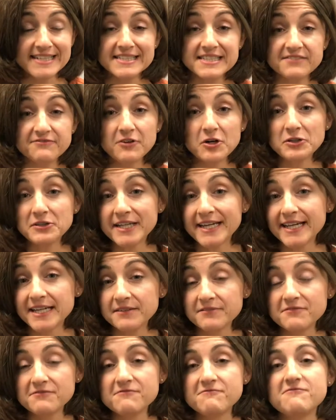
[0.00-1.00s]
is
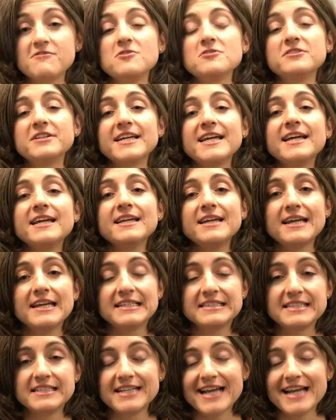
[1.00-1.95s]
folate? Folate is a